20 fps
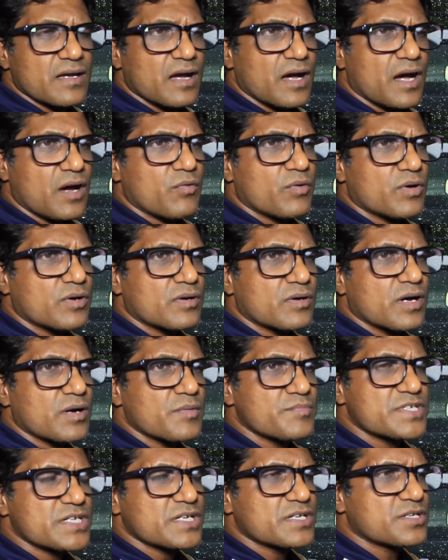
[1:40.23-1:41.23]
Our
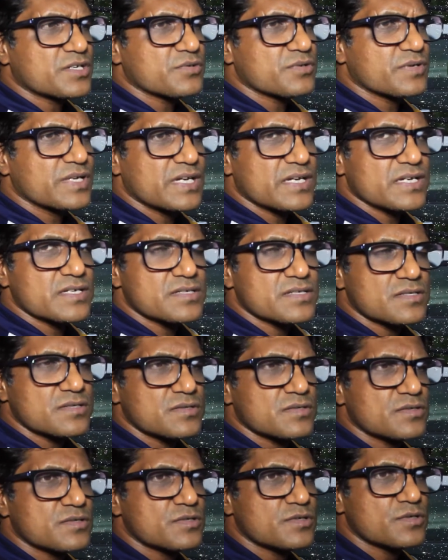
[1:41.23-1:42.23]
objective is
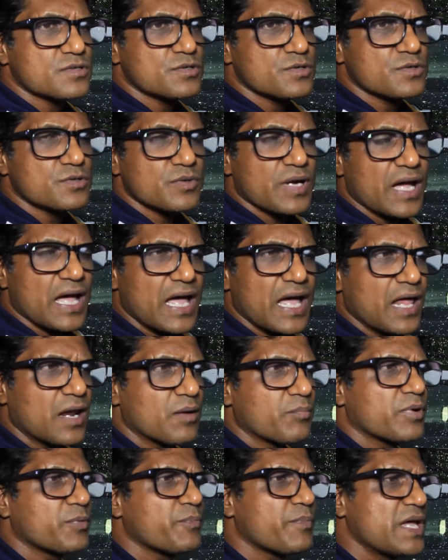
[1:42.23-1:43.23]
to
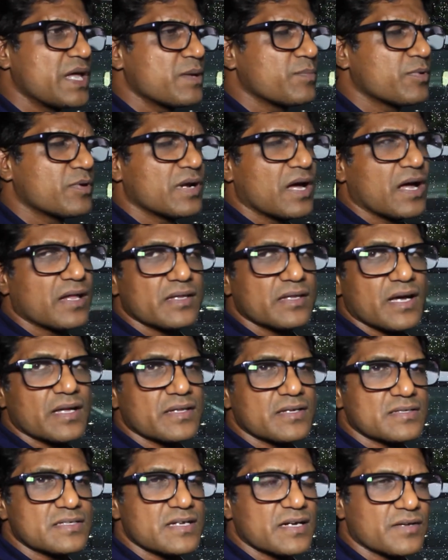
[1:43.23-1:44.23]
help people on the
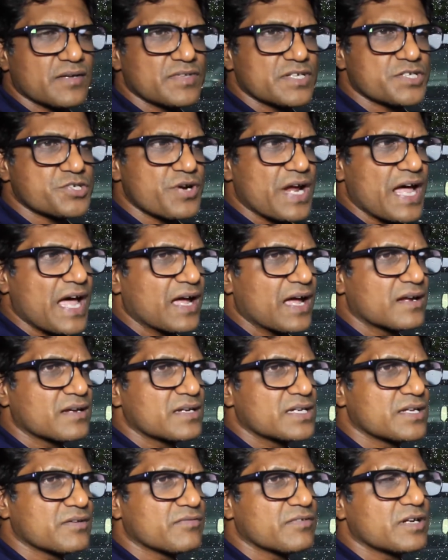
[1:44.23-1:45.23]
other side of the track
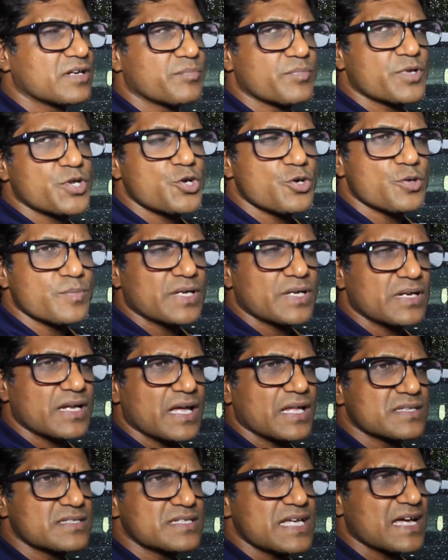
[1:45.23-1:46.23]
develop human
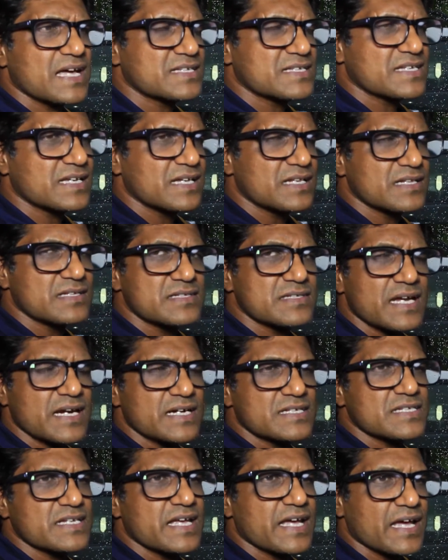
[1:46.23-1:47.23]
and tech skills at
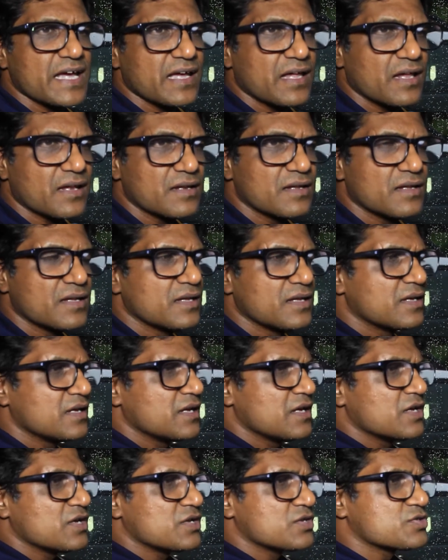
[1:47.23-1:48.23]
scale
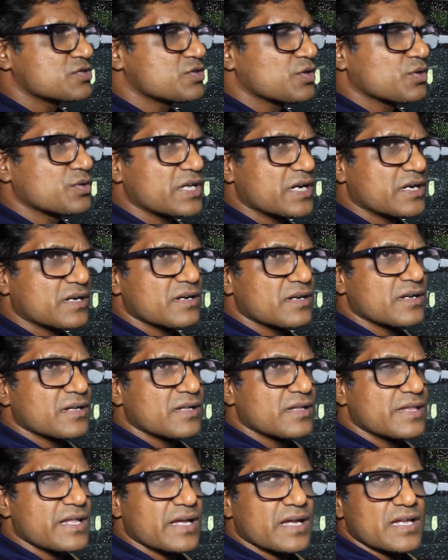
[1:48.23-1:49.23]
so that
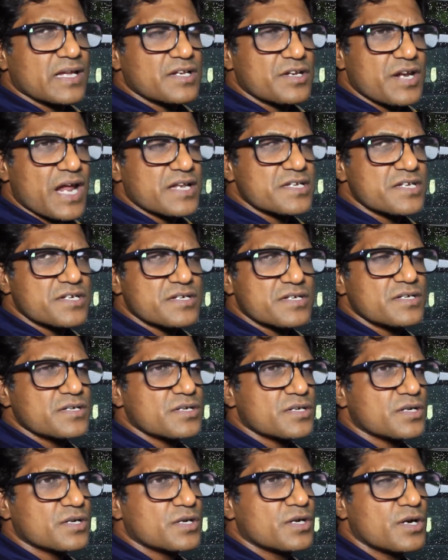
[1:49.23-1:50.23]
they can transition
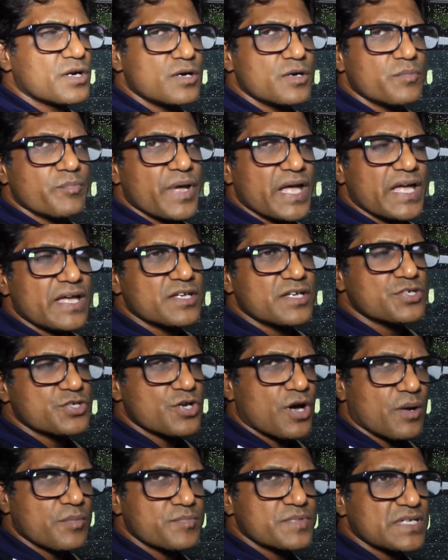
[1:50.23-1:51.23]
into good paying
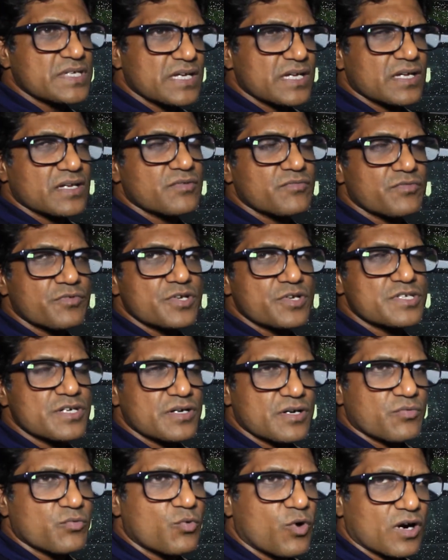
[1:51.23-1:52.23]
jobs in future
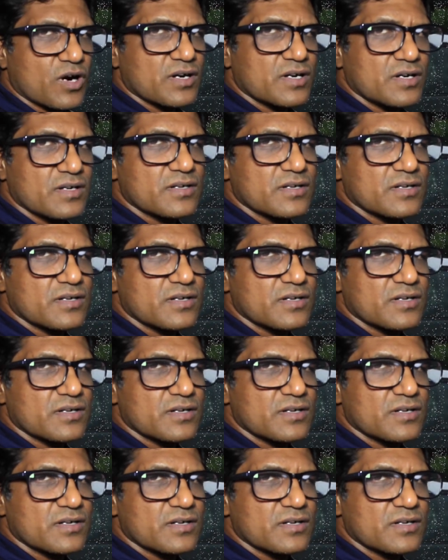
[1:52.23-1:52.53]
of work.